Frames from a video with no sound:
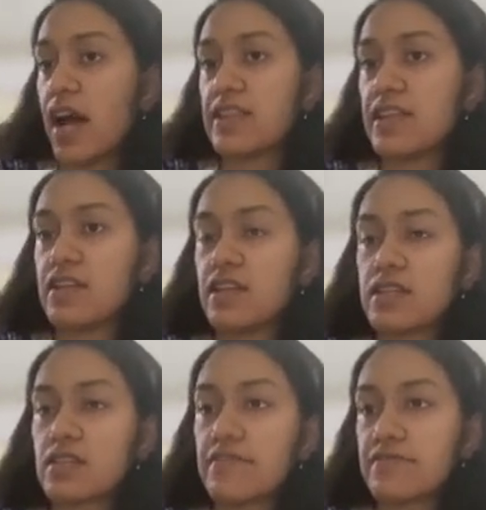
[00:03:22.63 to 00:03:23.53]
And then
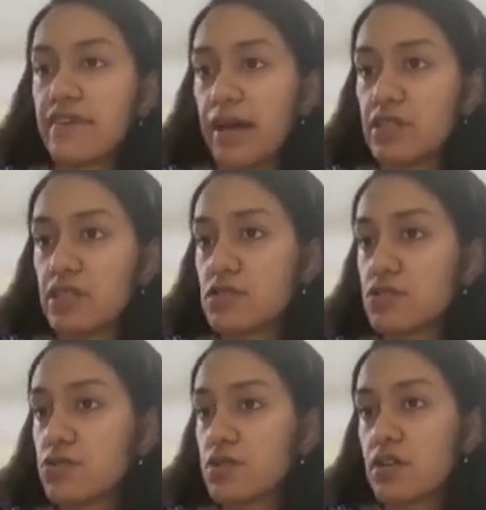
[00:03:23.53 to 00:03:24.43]
it gives fibers
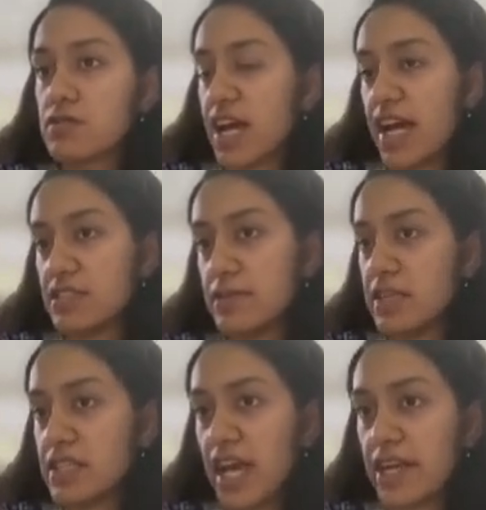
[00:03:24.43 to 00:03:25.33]
to the
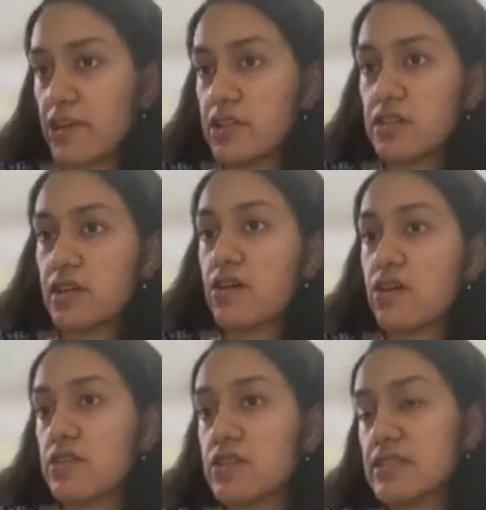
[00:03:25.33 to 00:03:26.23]
trigeminal ganglia,
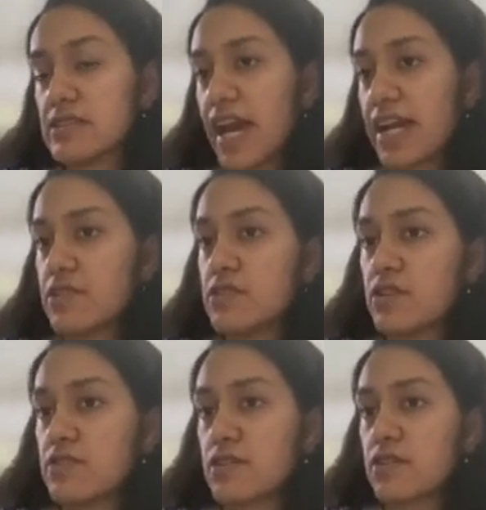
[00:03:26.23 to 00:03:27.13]
or this ganglion is
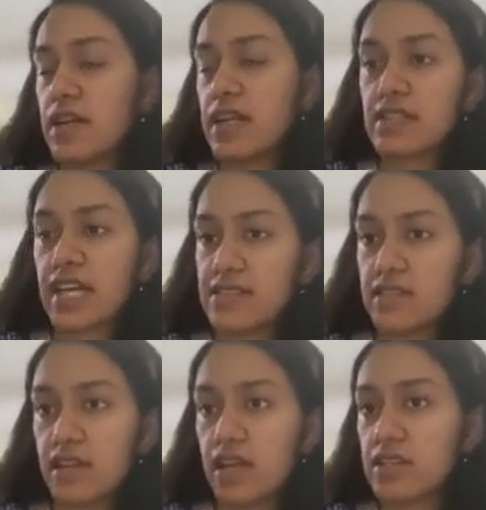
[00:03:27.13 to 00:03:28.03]
also called as the
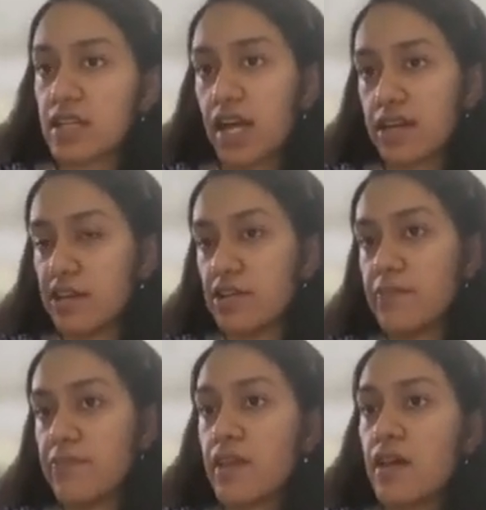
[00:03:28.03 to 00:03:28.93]
Gasserian ganglion.
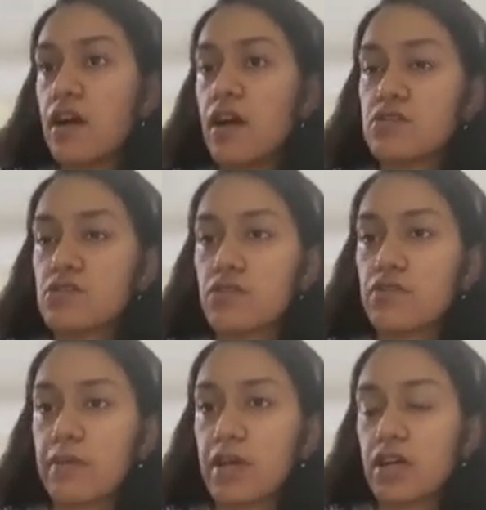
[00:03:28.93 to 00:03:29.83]

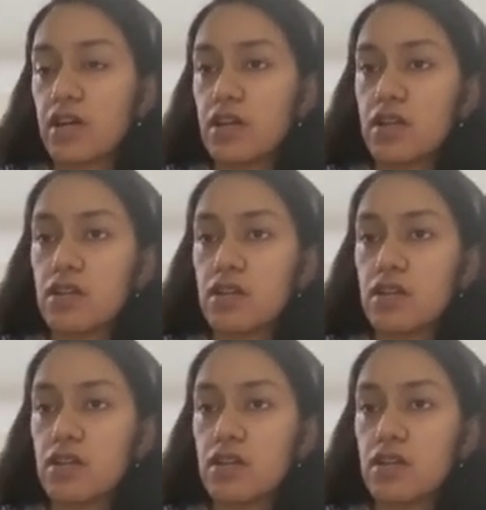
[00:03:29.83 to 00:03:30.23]
So from here,